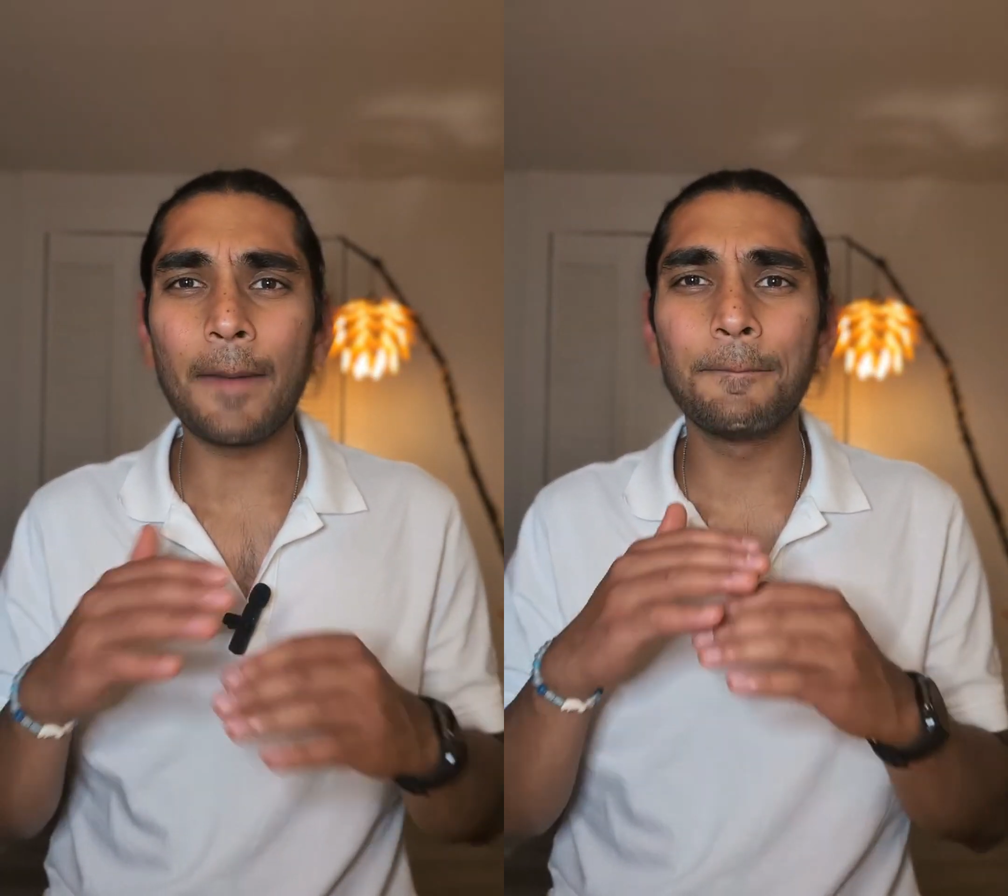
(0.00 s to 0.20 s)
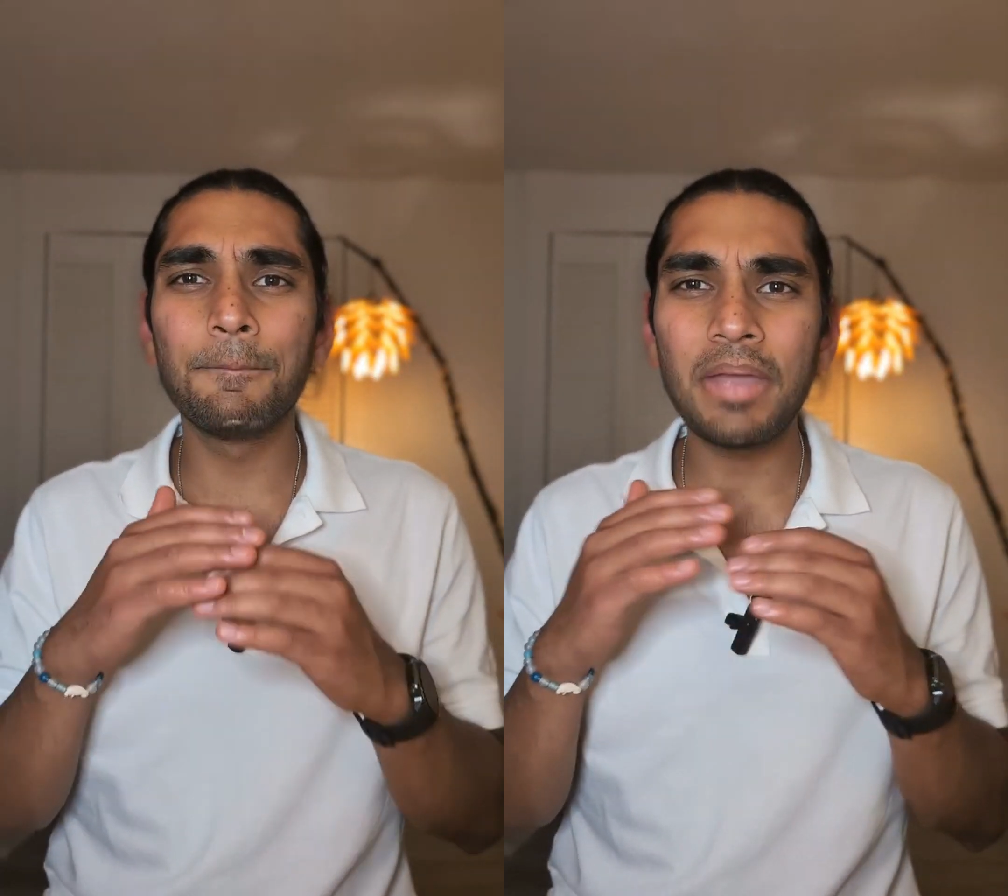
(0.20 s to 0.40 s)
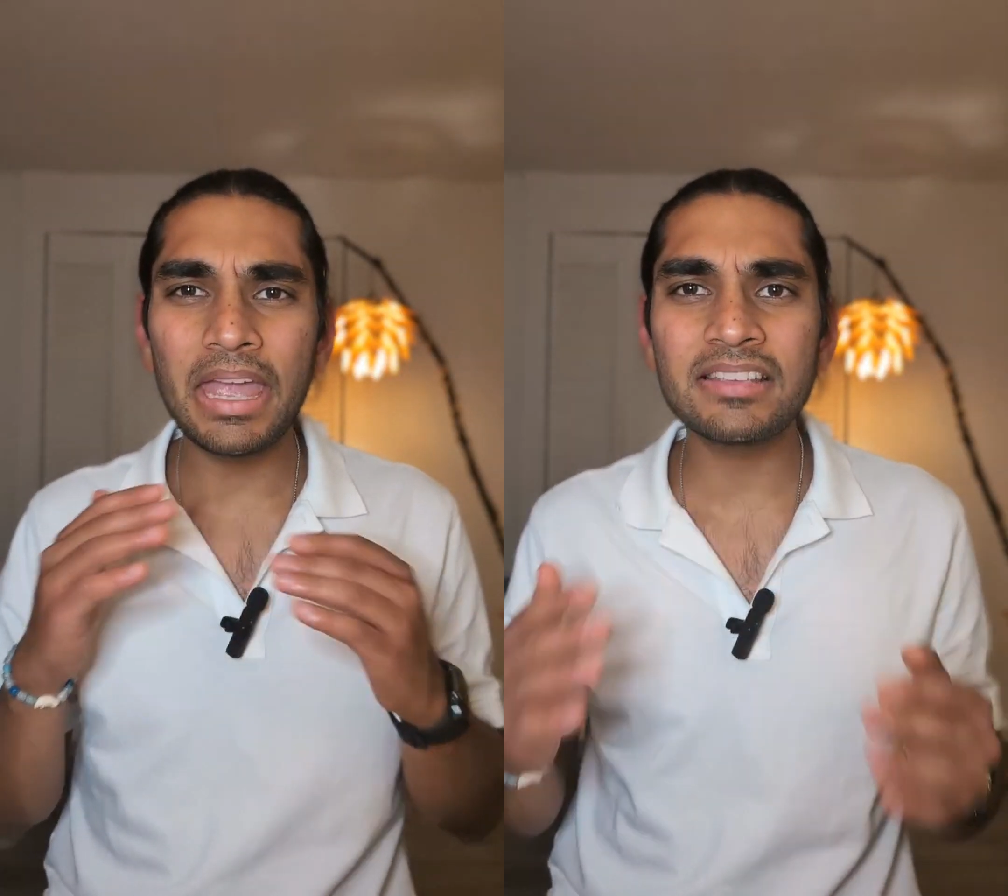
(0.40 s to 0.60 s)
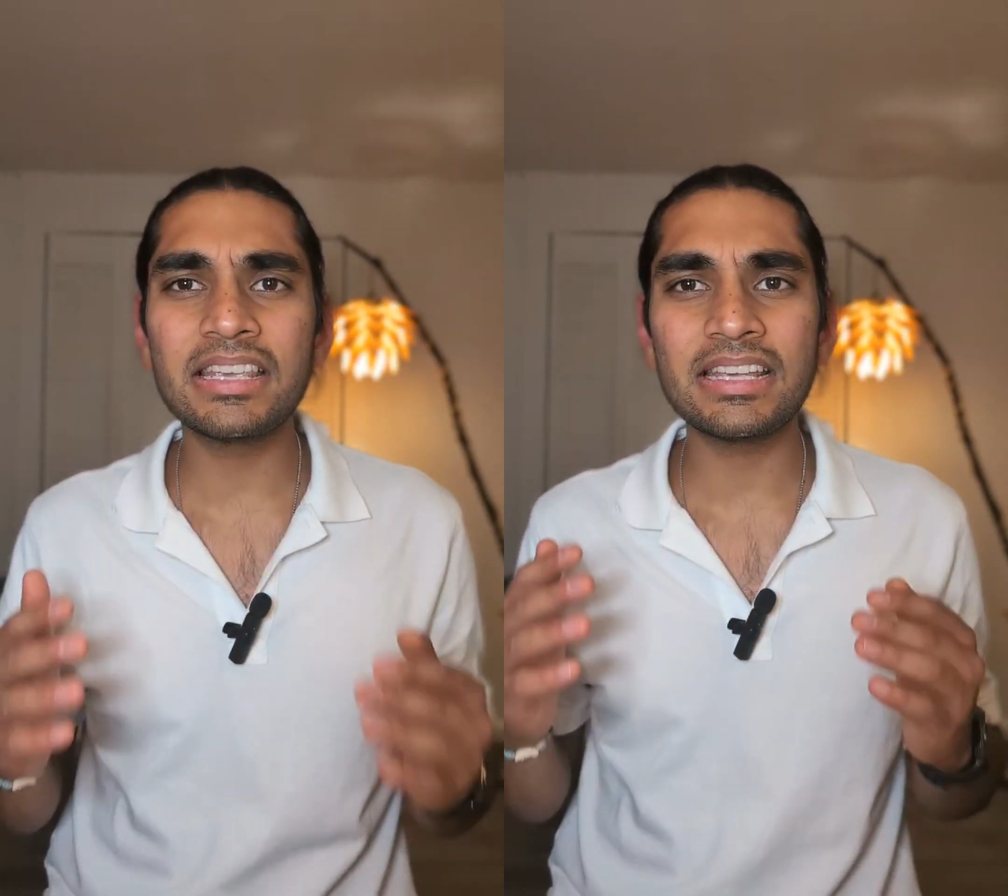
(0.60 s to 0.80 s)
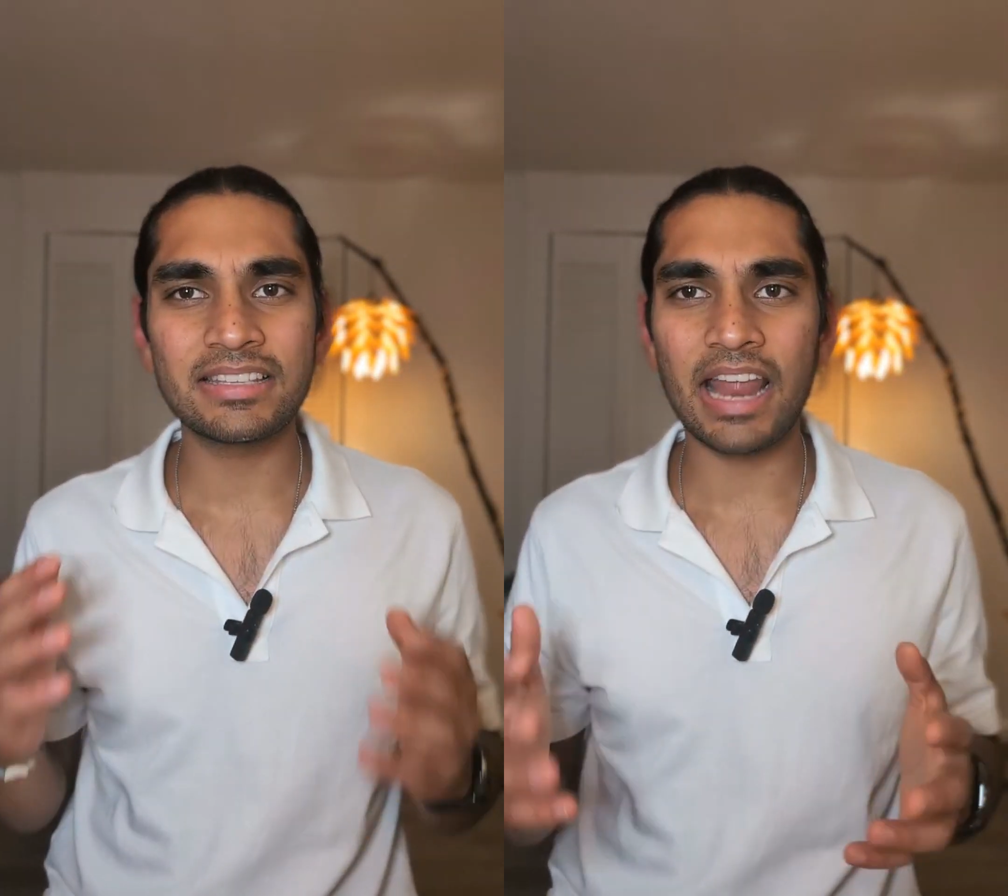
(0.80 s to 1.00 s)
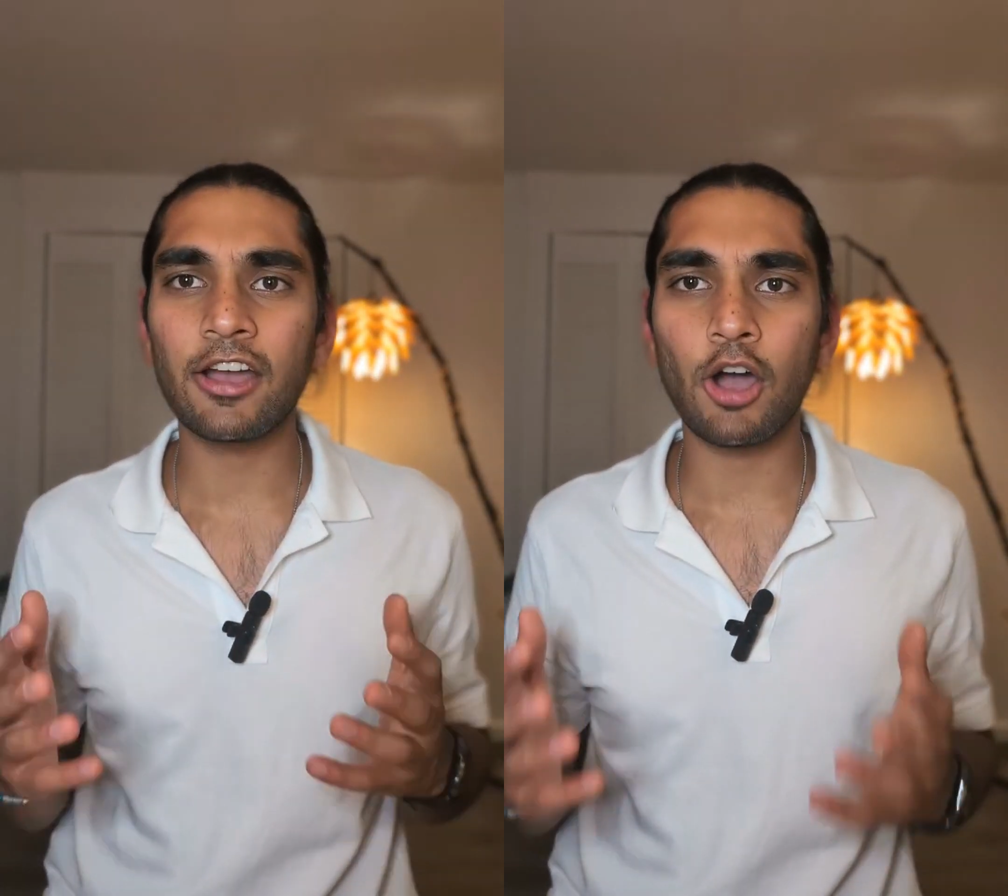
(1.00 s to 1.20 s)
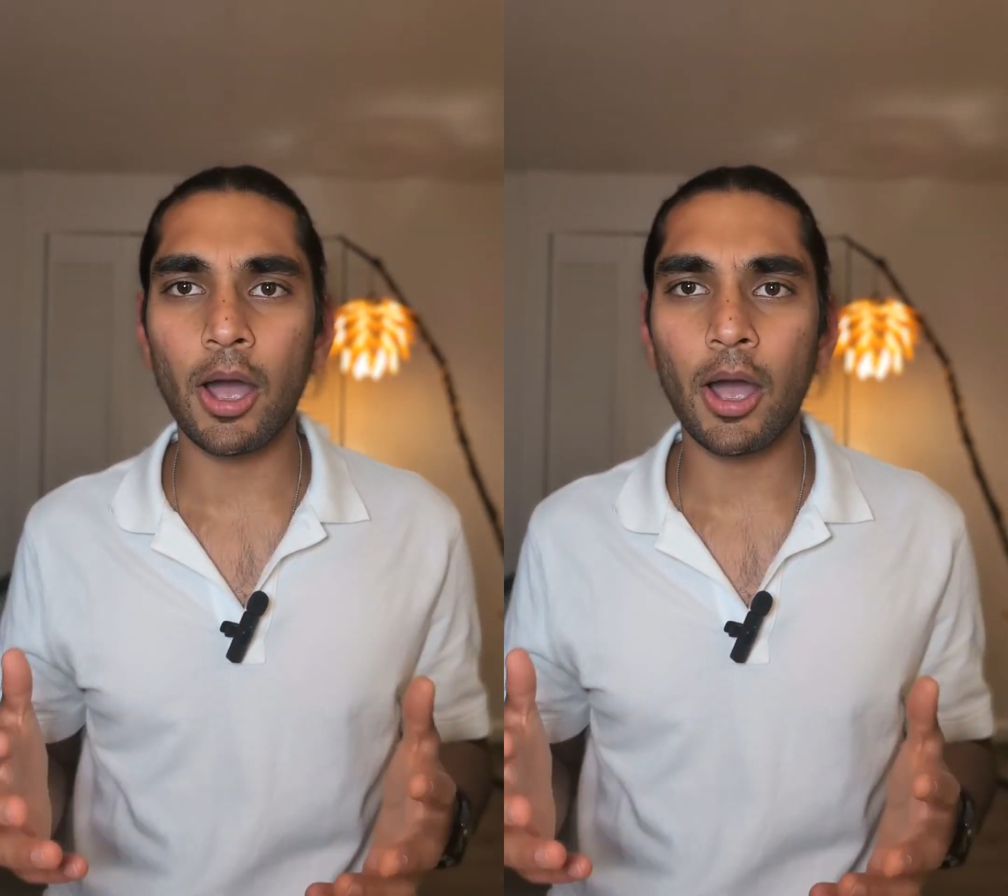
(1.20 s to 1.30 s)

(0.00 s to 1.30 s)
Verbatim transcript: amazing snack